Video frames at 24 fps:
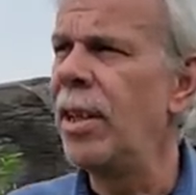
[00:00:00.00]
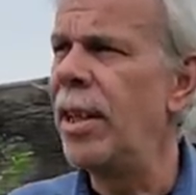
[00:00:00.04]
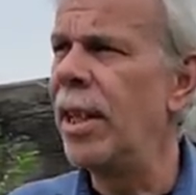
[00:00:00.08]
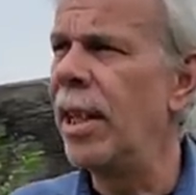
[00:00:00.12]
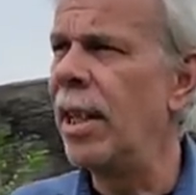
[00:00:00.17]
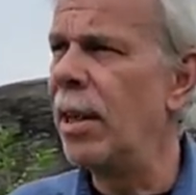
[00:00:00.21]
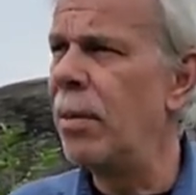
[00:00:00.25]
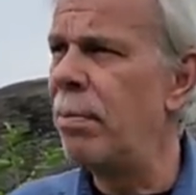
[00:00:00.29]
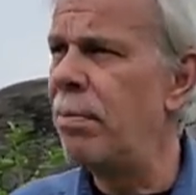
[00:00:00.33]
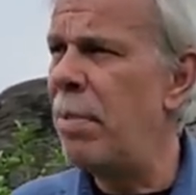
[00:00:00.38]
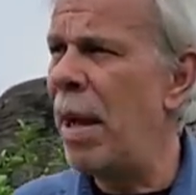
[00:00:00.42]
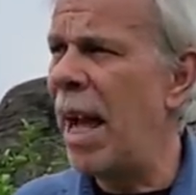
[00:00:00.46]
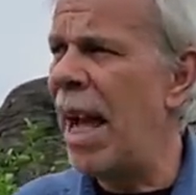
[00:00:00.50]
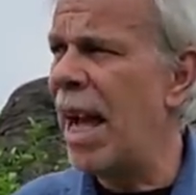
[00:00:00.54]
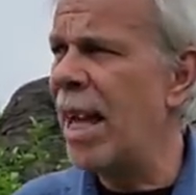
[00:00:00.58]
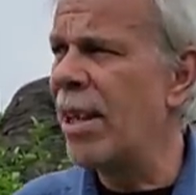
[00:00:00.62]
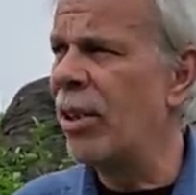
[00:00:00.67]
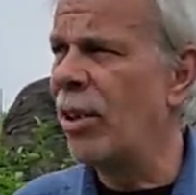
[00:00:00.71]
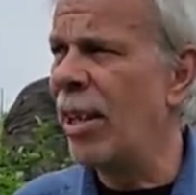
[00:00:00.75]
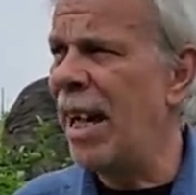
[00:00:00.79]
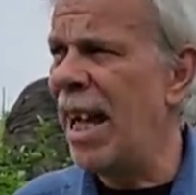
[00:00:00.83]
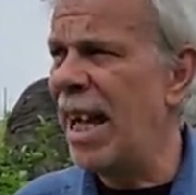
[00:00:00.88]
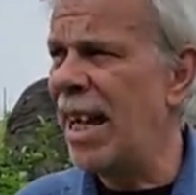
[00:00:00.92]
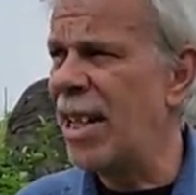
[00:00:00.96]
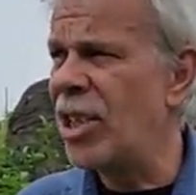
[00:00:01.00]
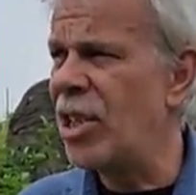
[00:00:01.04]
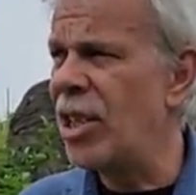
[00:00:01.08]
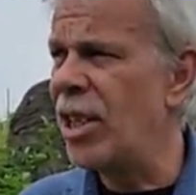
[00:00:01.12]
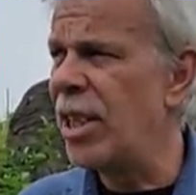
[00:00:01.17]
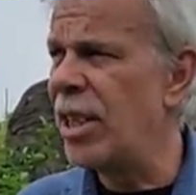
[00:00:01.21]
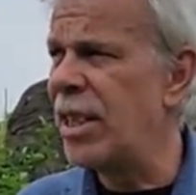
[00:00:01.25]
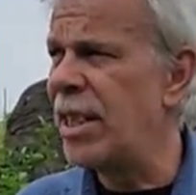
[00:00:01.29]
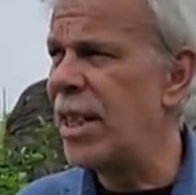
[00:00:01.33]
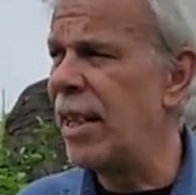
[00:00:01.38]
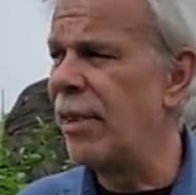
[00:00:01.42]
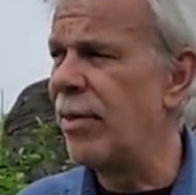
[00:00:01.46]
the battle
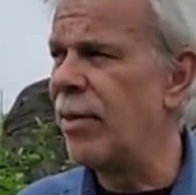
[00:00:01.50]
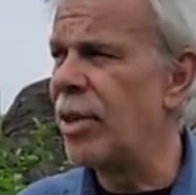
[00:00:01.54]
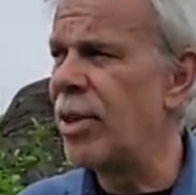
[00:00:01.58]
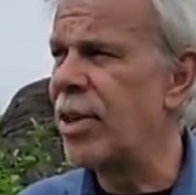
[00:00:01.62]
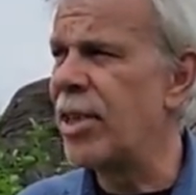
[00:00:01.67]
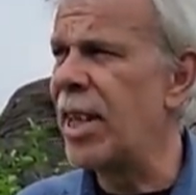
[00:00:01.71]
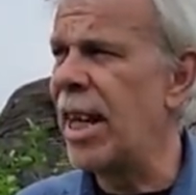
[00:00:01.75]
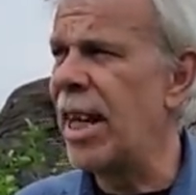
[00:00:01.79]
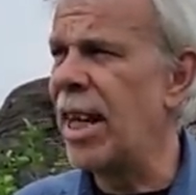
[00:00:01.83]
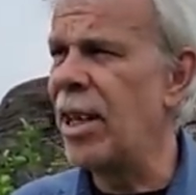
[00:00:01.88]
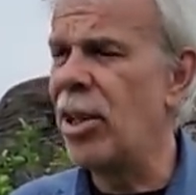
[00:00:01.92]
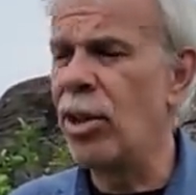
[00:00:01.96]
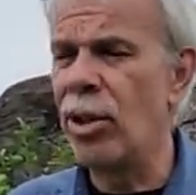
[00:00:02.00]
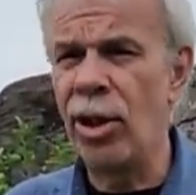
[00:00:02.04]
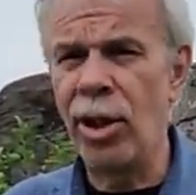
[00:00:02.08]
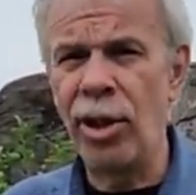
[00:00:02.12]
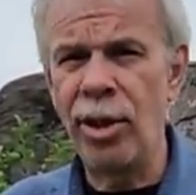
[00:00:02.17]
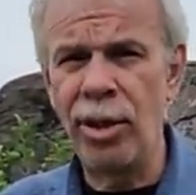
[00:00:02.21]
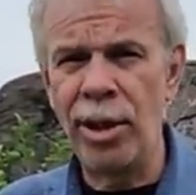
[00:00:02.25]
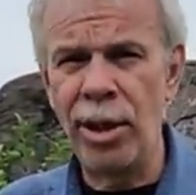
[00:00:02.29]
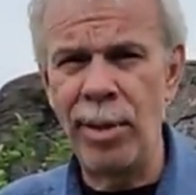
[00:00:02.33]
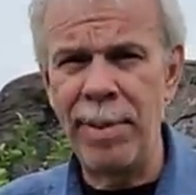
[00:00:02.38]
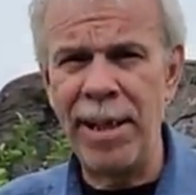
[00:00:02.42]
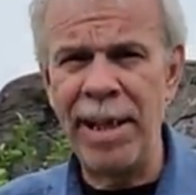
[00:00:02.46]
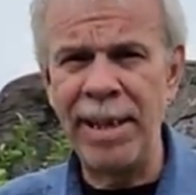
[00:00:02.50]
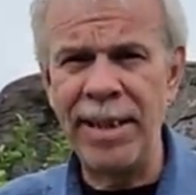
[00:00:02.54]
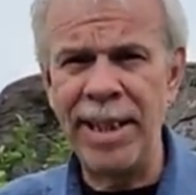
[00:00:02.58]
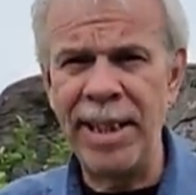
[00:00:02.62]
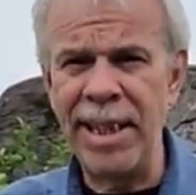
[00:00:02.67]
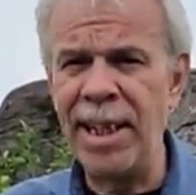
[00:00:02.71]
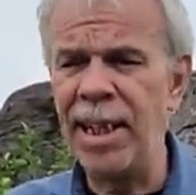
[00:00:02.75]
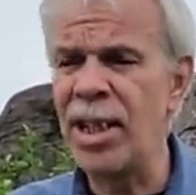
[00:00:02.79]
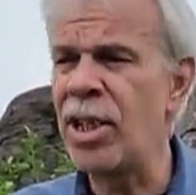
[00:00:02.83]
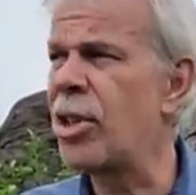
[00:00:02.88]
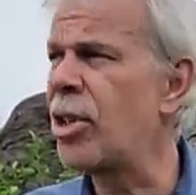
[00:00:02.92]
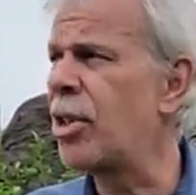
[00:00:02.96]
action at Devil's Den or learn about the
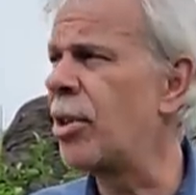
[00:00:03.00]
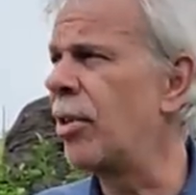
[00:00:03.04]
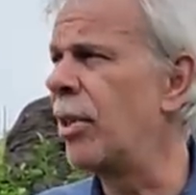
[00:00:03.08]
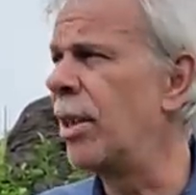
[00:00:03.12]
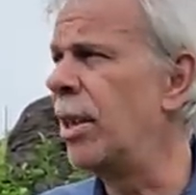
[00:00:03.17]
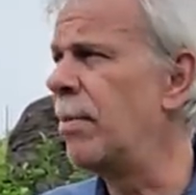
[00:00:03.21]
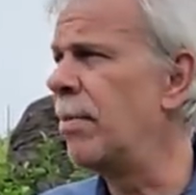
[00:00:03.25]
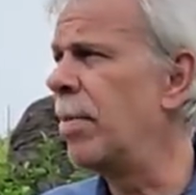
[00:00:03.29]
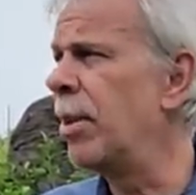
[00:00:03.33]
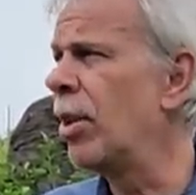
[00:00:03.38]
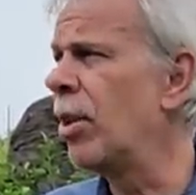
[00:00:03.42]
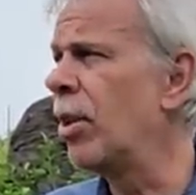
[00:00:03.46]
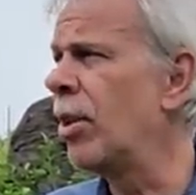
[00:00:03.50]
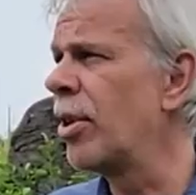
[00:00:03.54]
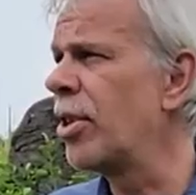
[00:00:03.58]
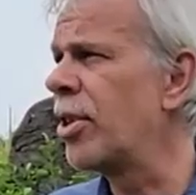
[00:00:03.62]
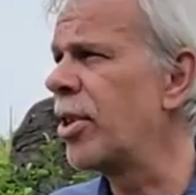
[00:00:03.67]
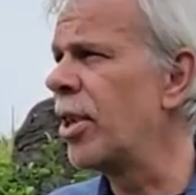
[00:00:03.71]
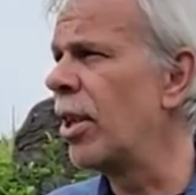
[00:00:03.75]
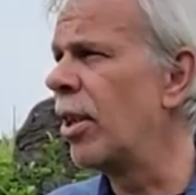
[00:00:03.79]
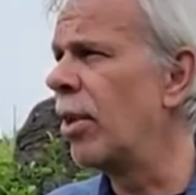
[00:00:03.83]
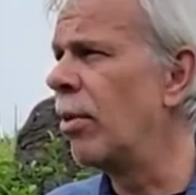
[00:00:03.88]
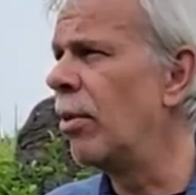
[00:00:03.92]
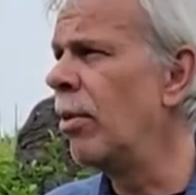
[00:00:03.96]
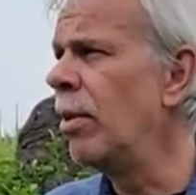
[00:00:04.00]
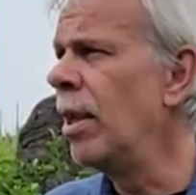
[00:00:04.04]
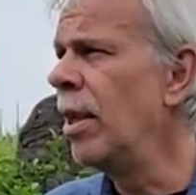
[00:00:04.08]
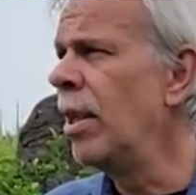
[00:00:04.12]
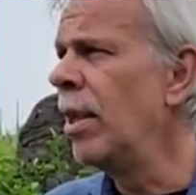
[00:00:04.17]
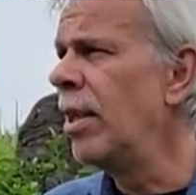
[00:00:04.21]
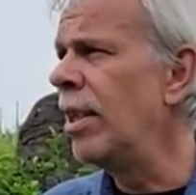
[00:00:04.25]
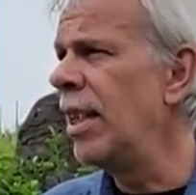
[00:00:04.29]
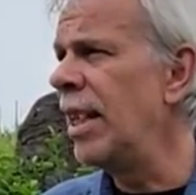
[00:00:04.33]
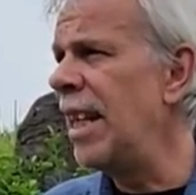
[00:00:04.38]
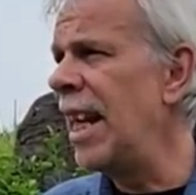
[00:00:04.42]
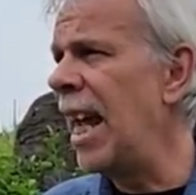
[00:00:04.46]
history, but also
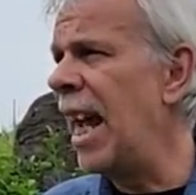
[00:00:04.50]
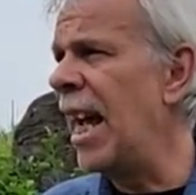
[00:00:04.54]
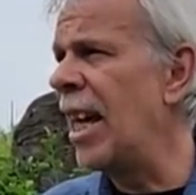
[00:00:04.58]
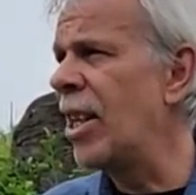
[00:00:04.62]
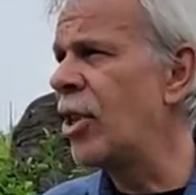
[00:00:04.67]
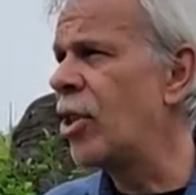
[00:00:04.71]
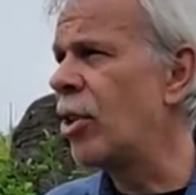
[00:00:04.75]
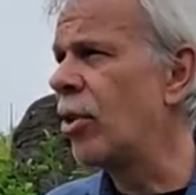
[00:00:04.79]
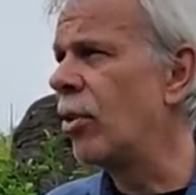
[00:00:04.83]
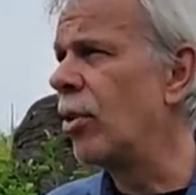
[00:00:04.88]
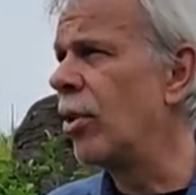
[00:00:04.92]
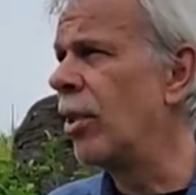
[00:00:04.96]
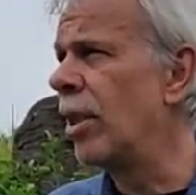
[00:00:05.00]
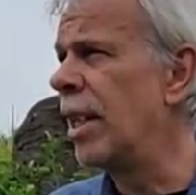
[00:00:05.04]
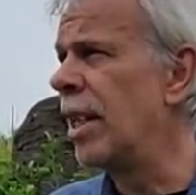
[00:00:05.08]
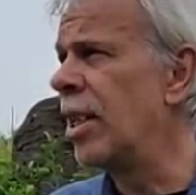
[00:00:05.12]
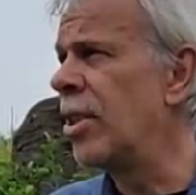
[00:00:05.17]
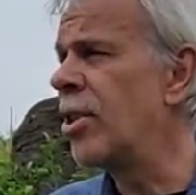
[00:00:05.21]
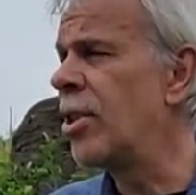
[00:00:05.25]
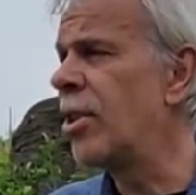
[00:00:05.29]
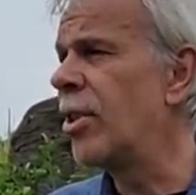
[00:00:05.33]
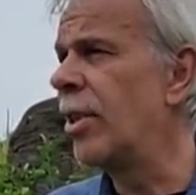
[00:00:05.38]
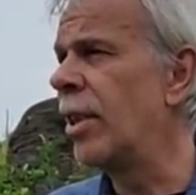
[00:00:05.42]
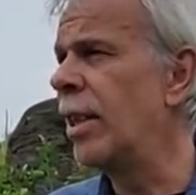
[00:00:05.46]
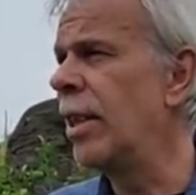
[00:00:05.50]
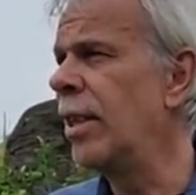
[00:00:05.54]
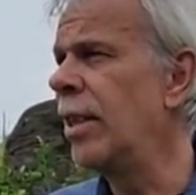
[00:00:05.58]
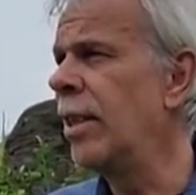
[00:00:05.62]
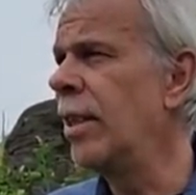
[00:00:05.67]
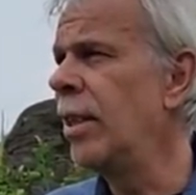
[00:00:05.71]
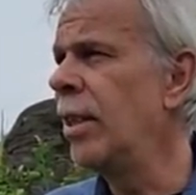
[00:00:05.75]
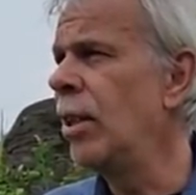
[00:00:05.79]
the natural history.